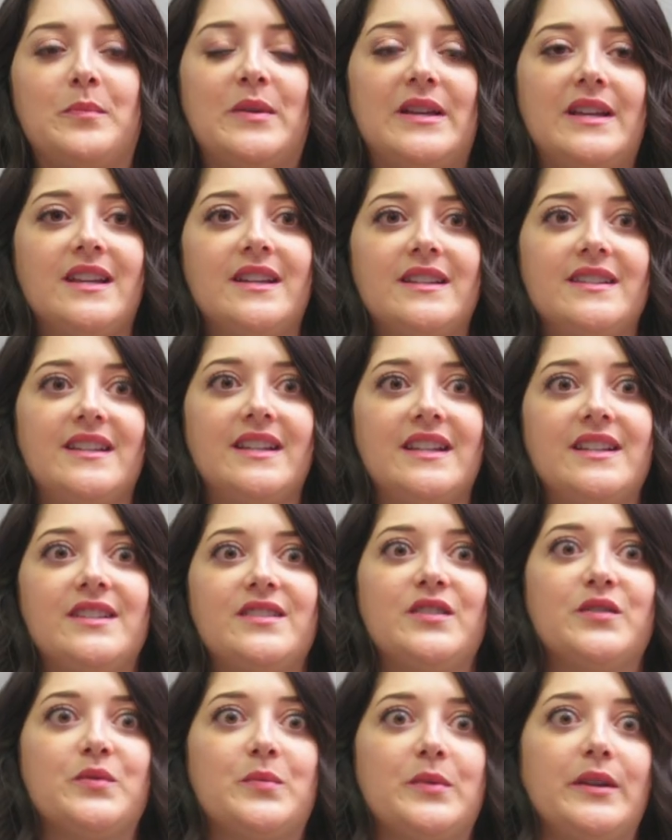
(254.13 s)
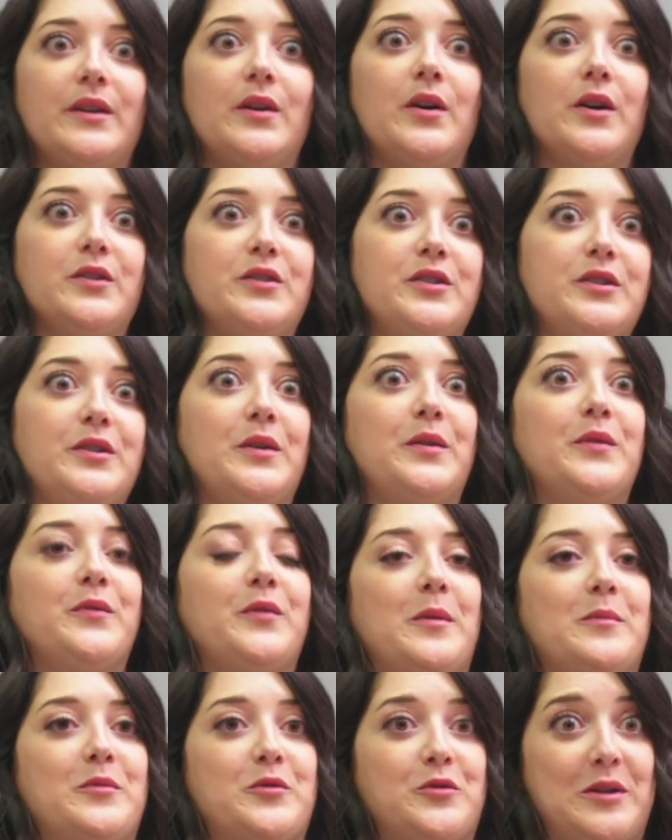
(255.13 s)
Being a dentist is really hard to go
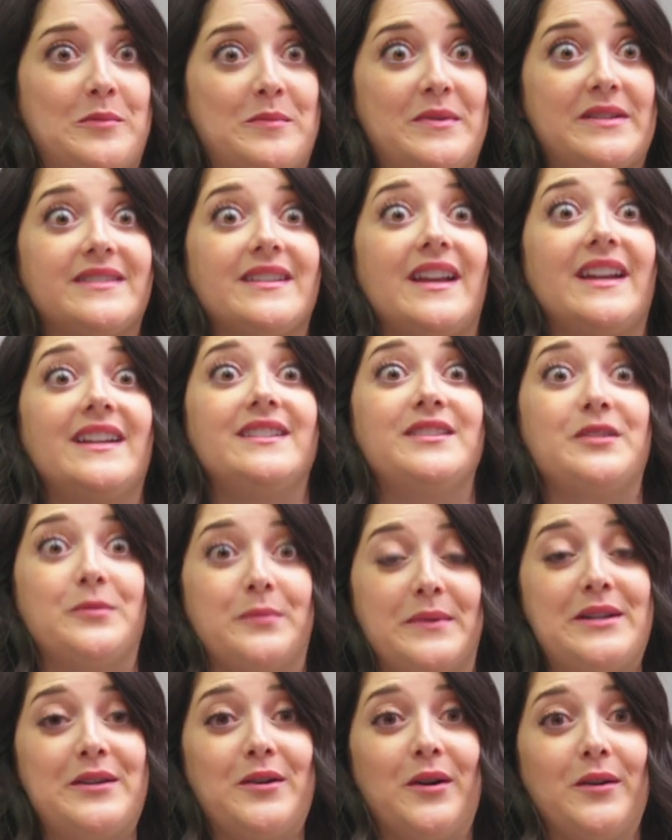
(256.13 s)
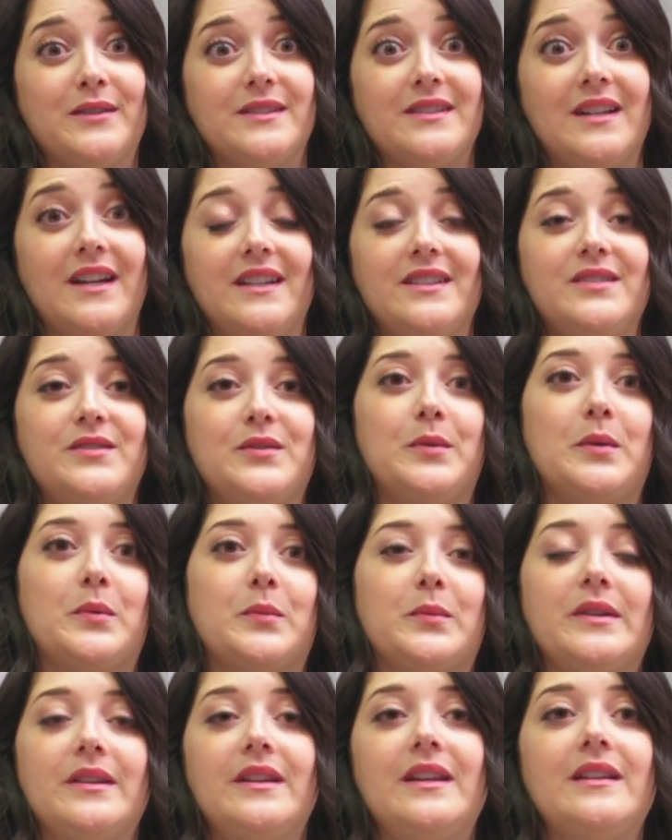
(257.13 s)
from treatment side to recall side, so it
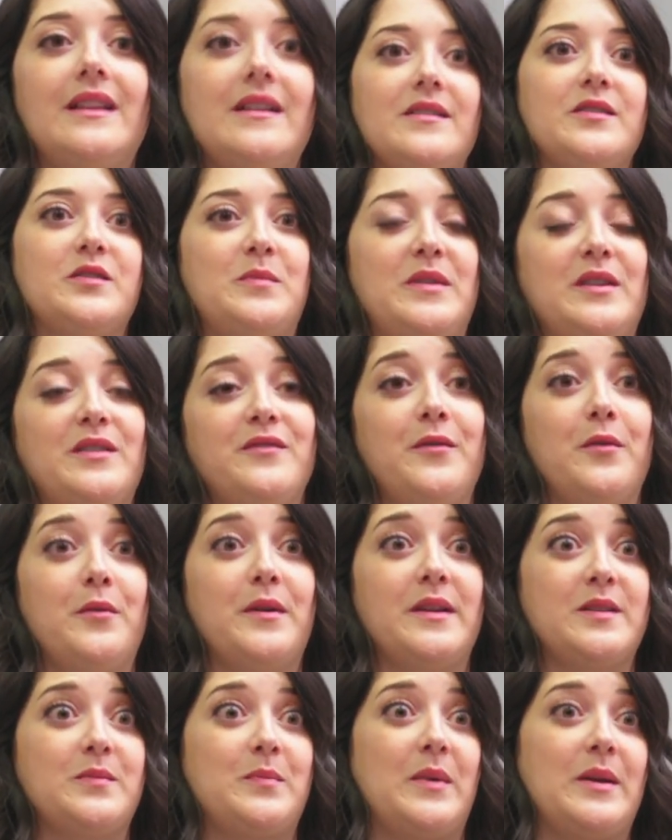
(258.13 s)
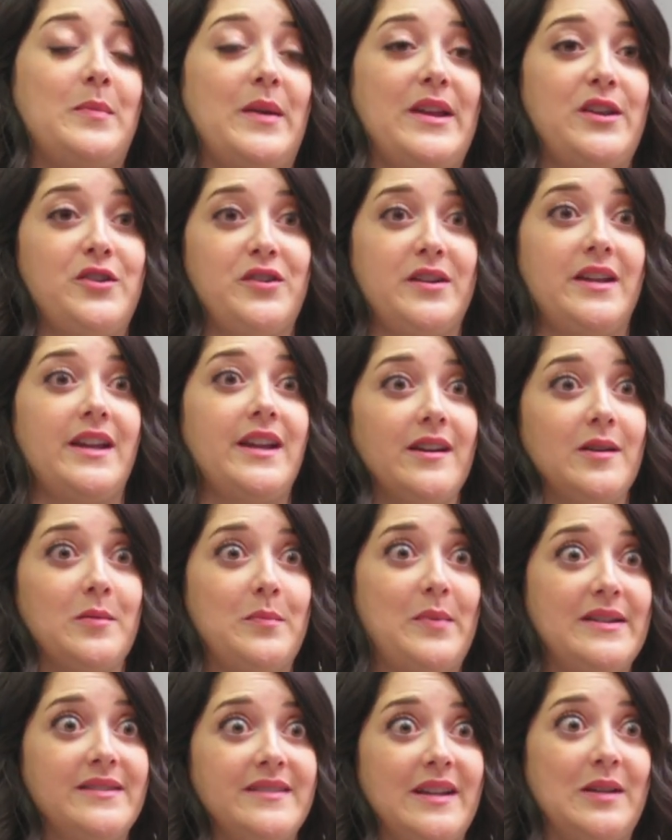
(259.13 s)
really allows me to focus my patient care and
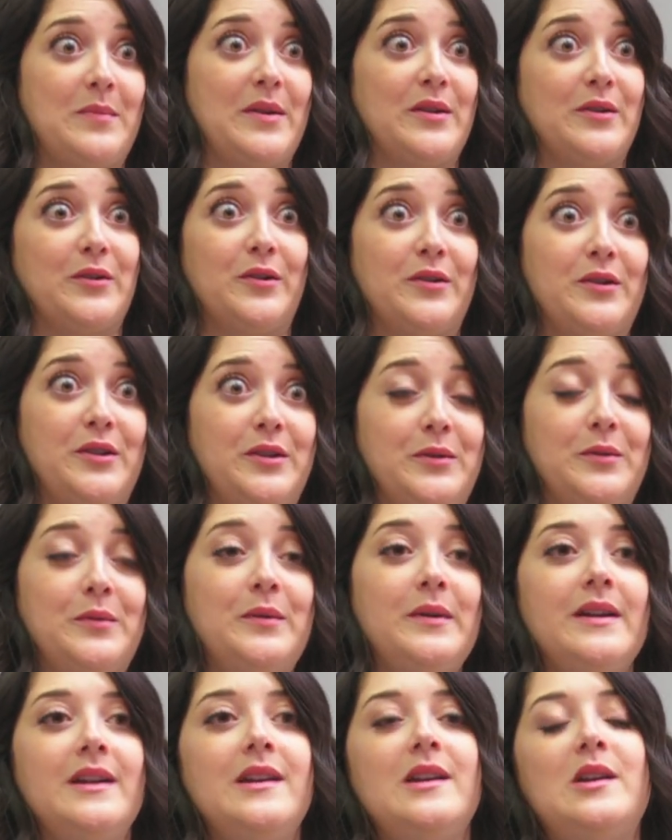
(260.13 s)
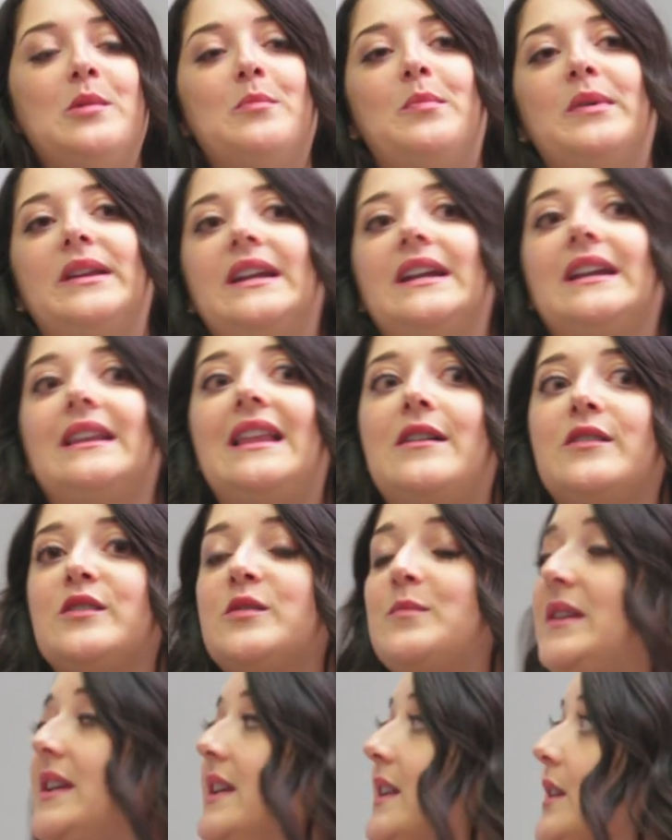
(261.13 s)
bedside manner on you, but it allows
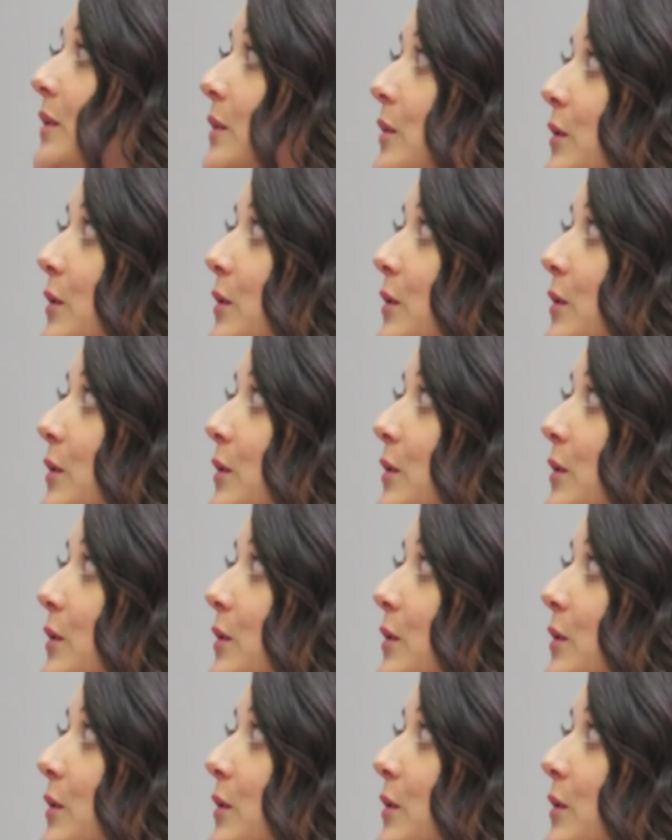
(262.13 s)
me and